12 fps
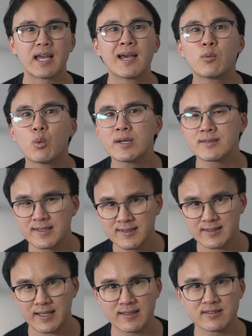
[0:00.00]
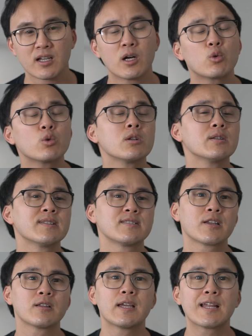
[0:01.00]
and what success
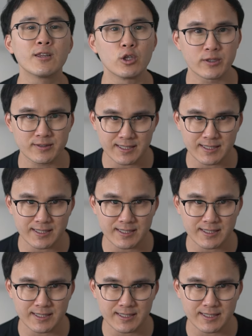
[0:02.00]
realistically looks